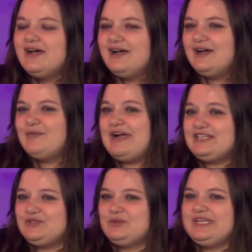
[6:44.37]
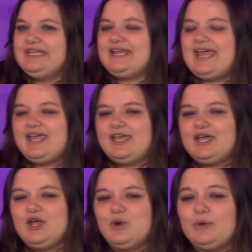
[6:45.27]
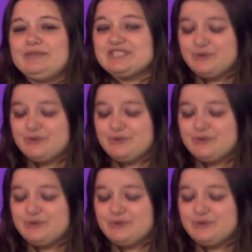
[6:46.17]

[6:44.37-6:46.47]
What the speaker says: I do lead a women's